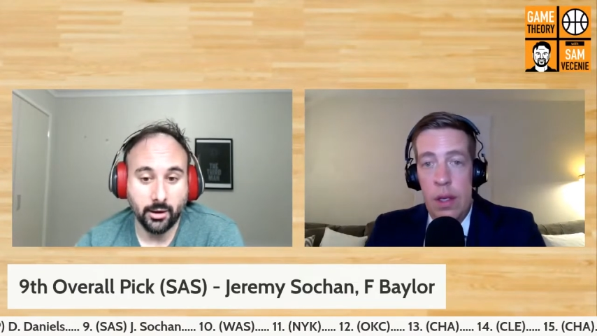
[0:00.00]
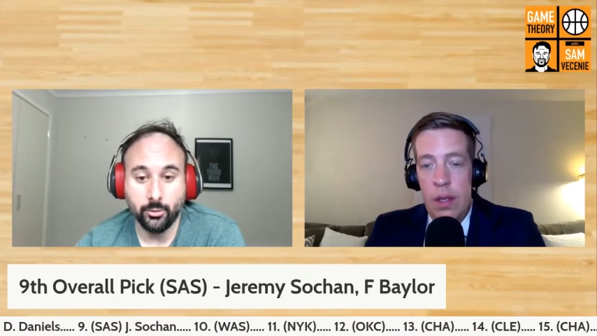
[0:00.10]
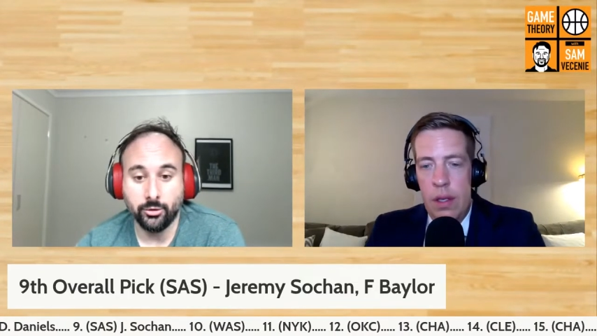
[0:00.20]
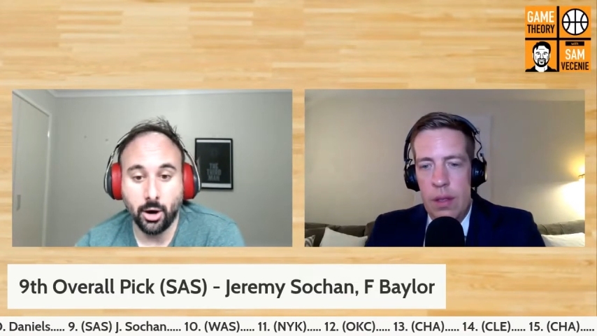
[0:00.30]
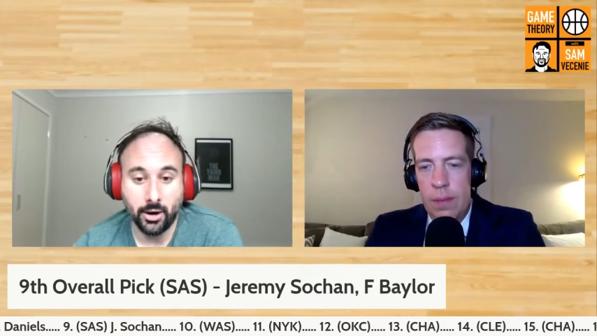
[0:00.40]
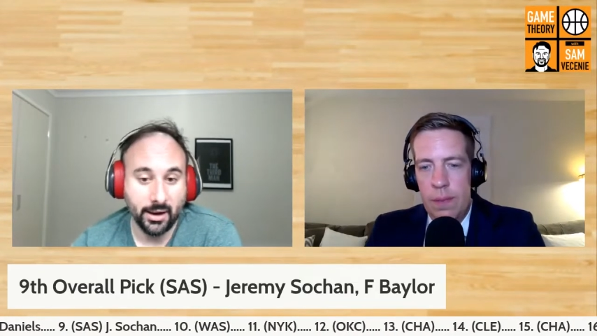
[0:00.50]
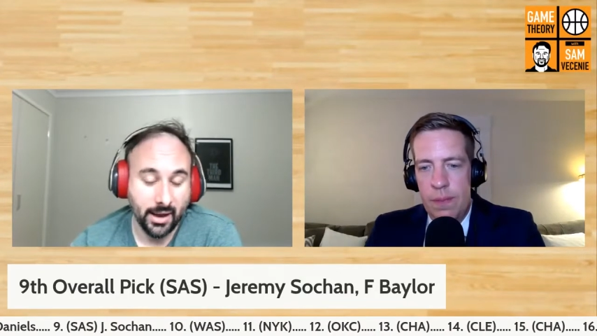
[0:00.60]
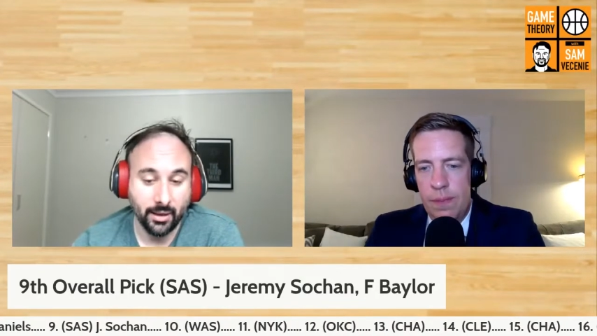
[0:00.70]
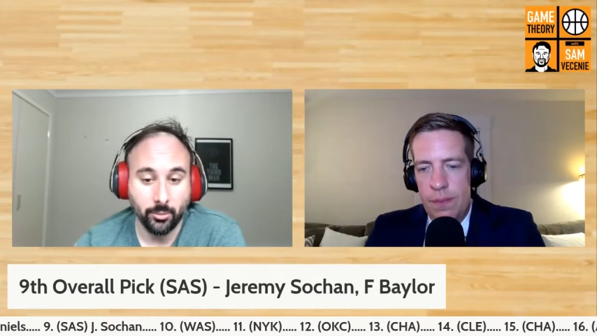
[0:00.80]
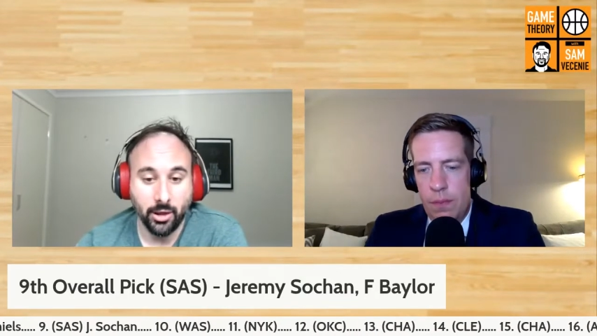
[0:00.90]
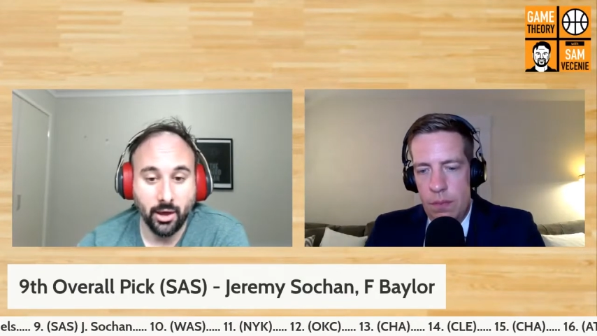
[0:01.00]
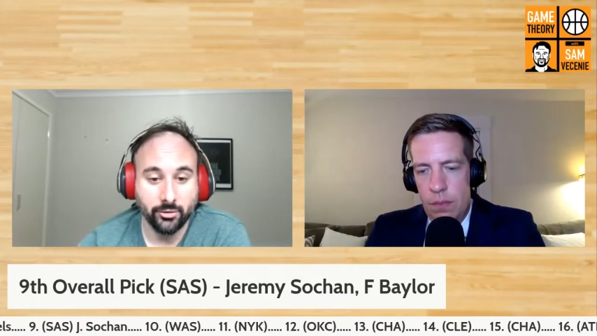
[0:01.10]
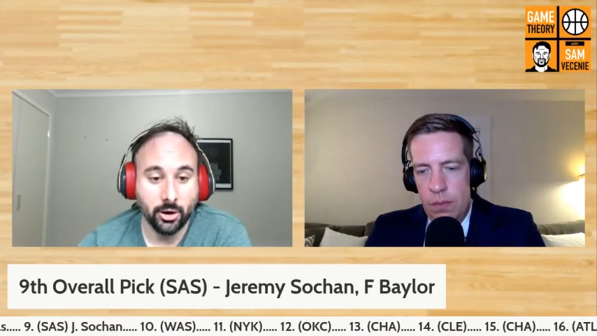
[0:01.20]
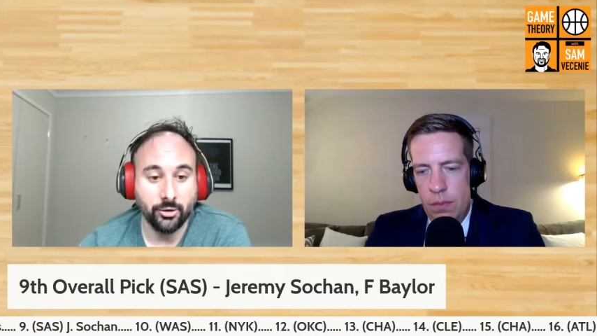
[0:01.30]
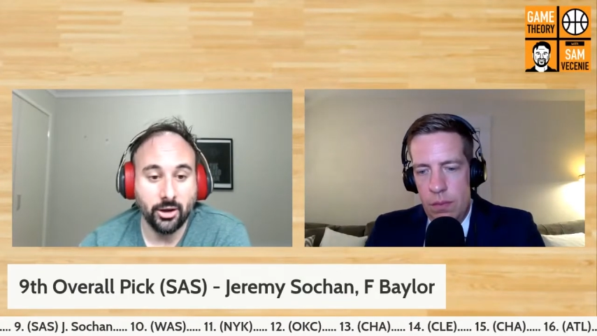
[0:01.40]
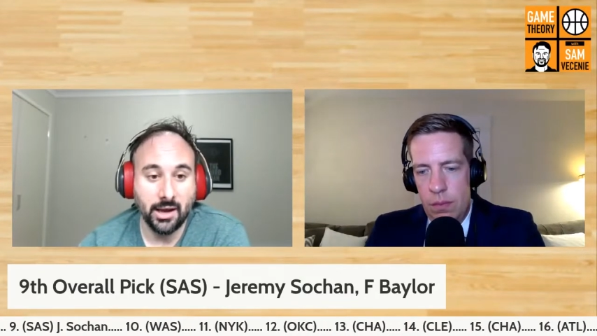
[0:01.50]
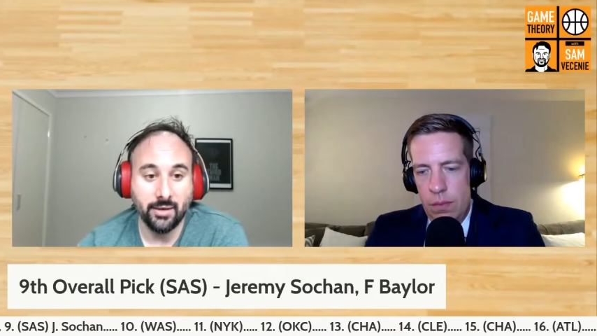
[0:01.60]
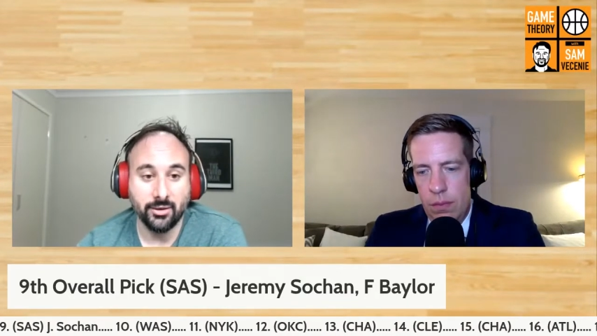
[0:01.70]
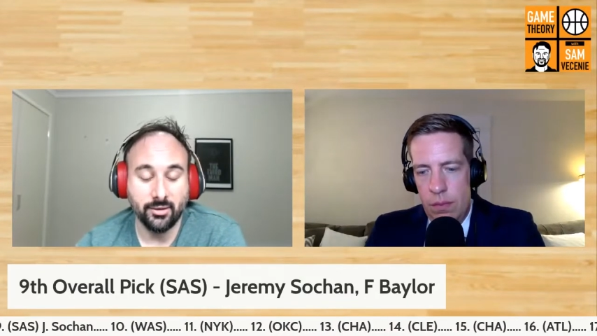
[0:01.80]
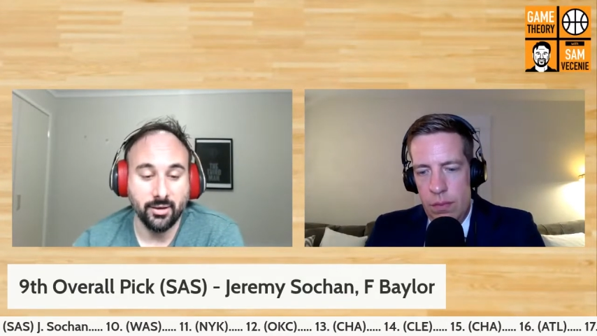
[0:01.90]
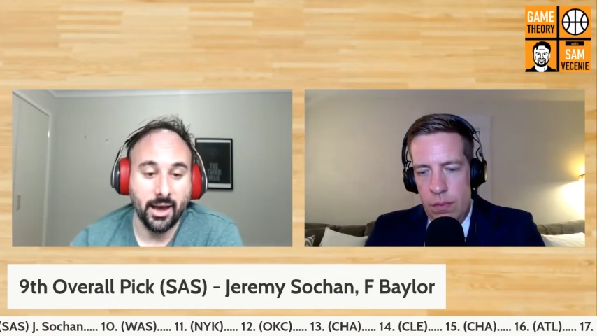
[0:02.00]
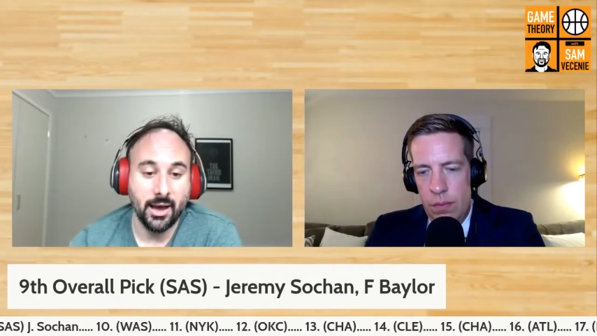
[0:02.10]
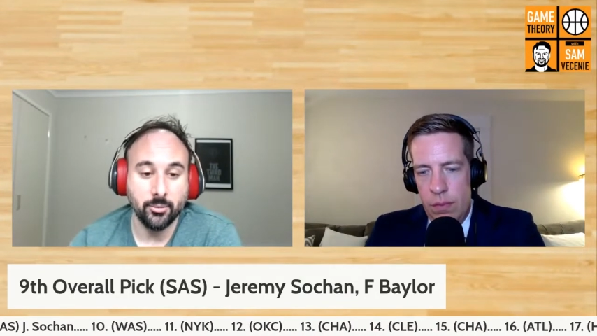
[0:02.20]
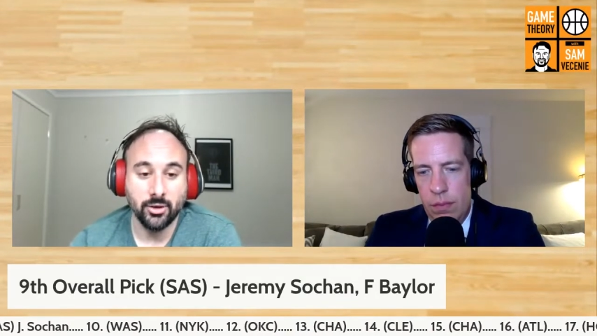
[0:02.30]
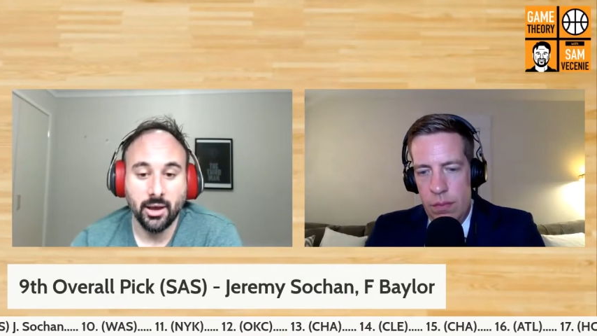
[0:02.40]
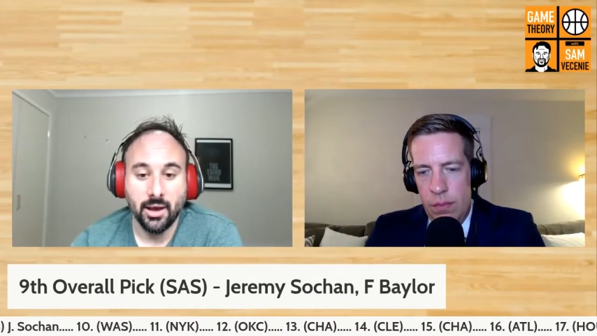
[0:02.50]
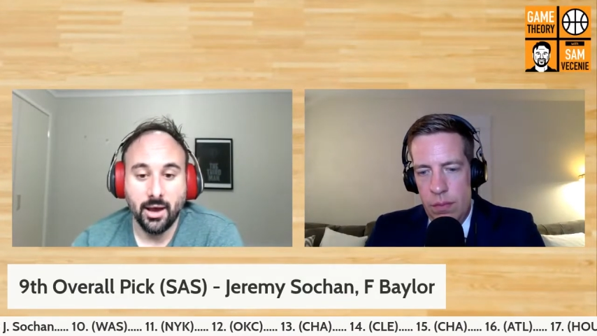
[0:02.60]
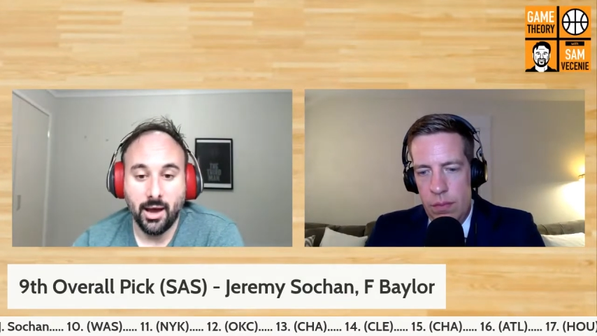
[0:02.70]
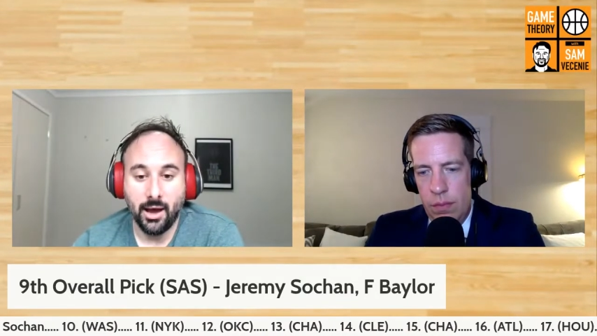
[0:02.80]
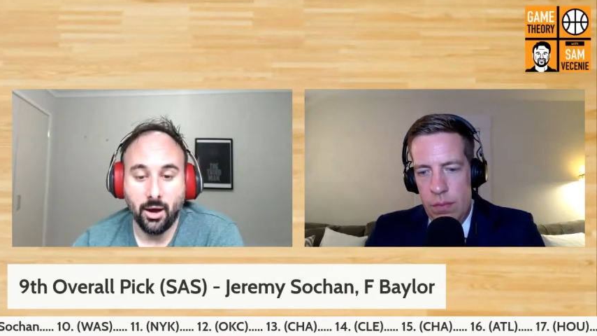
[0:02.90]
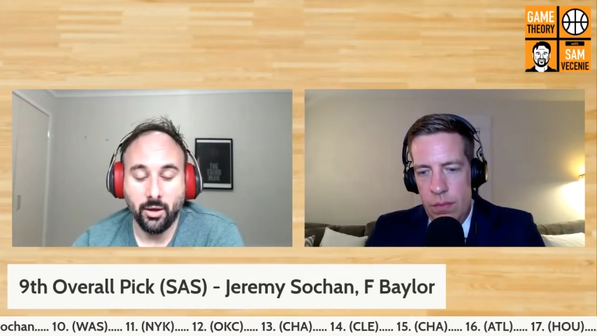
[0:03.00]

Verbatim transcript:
Speaker 1: He was guarding Caleb Love and RJ Davis at times uh, on the